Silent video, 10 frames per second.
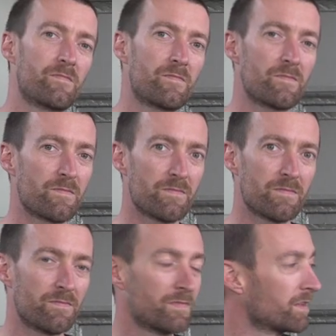
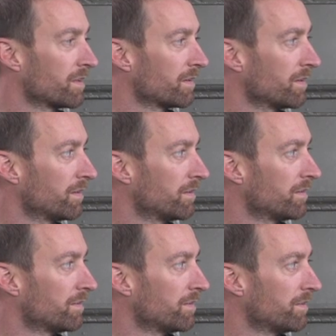
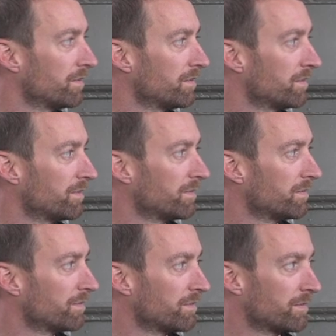
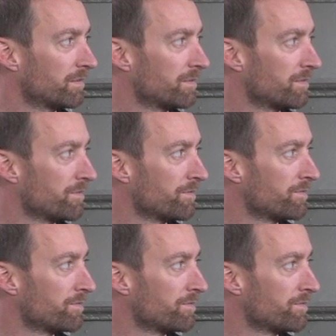This person isn't speaking.